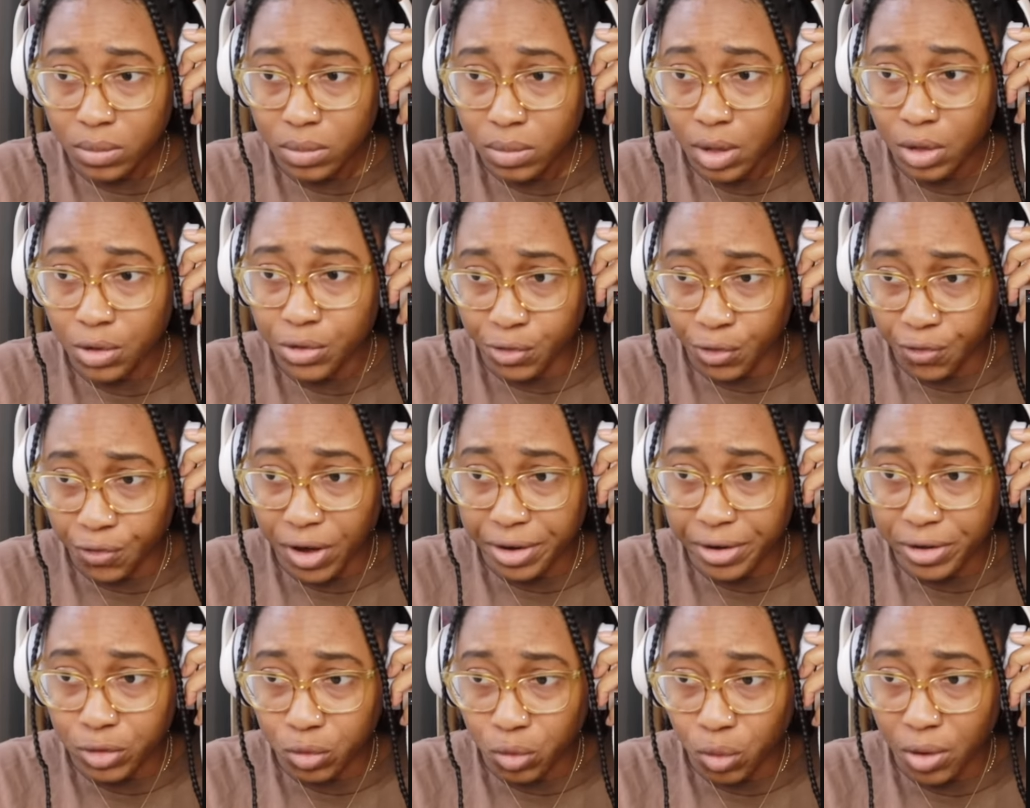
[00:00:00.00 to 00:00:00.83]
So
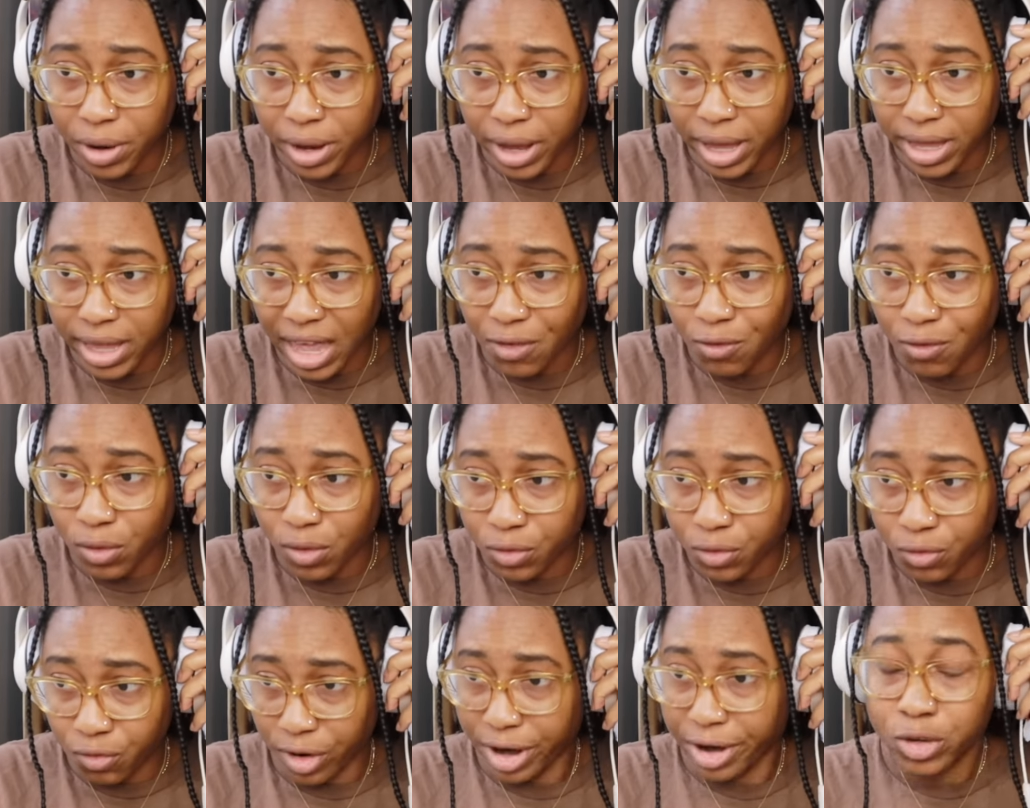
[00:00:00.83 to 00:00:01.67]
Faerie Soirée gave what
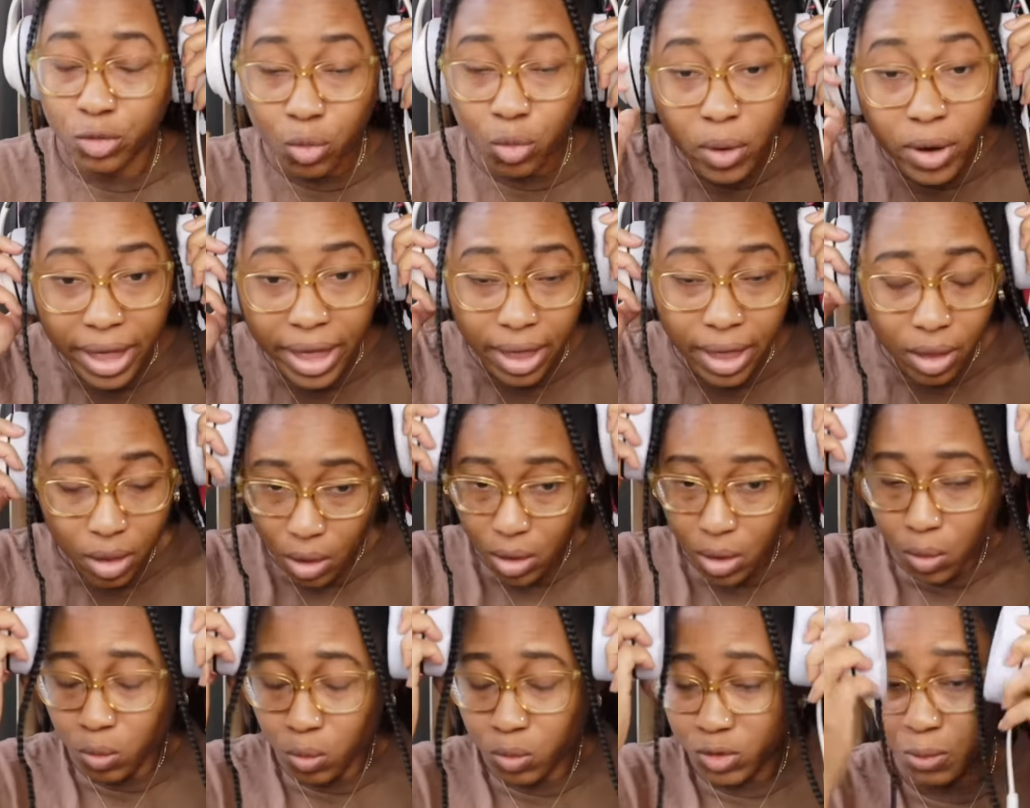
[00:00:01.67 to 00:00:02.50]
Faerie Soirée
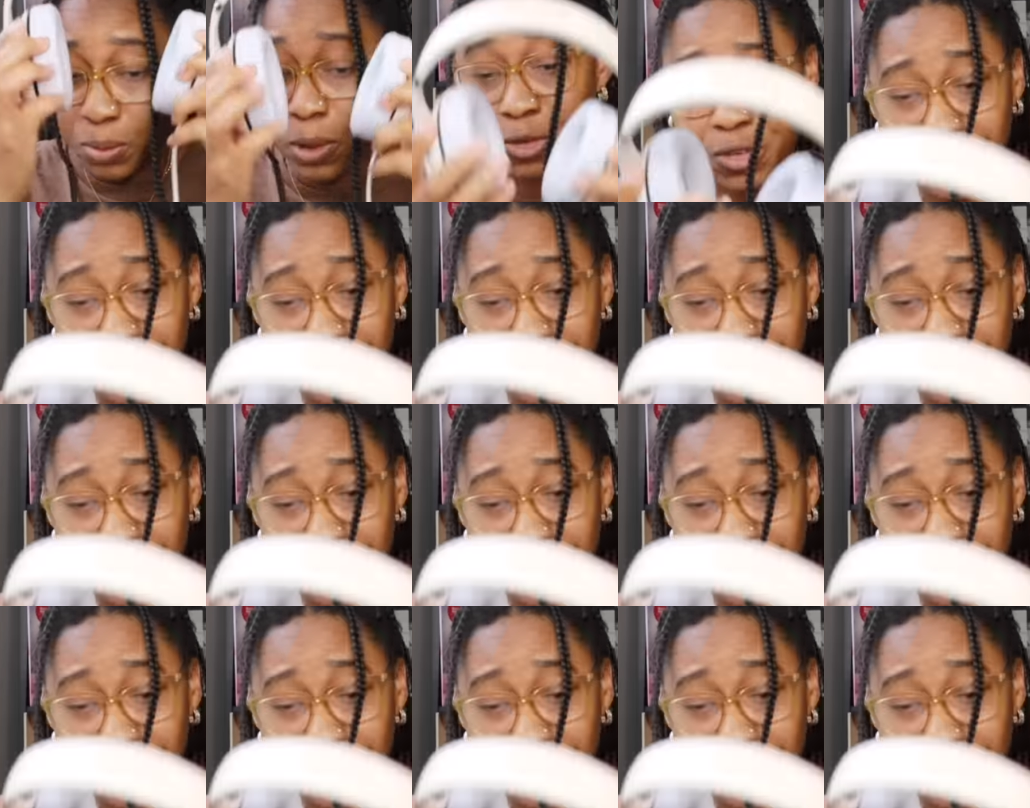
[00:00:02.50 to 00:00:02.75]
was supposed to